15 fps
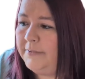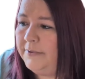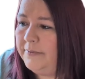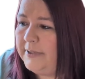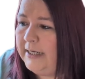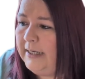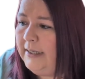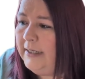
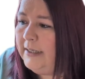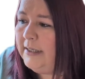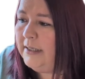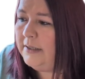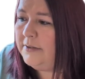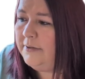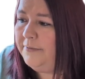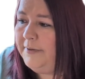Okay,
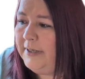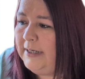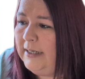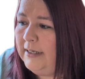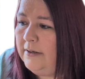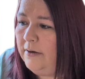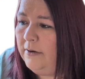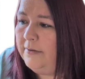so if I
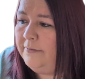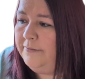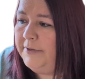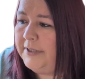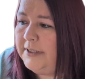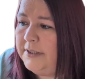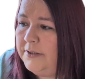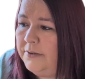click on
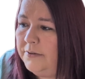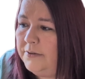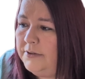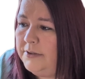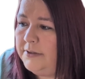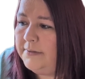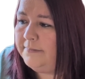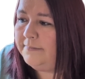
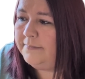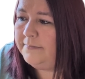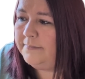videos,